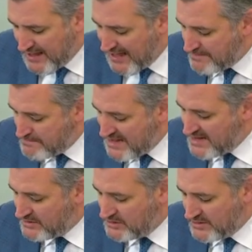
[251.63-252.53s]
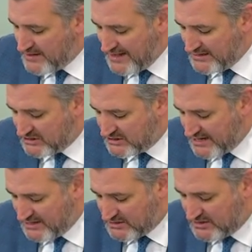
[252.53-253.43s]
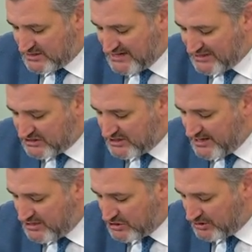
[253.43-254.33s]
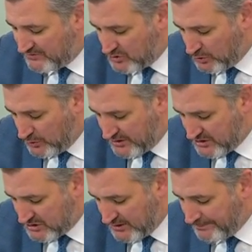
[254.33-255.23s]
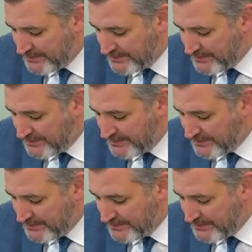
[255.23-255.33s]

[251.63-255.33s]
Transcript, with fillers: and make the United States the destination of choice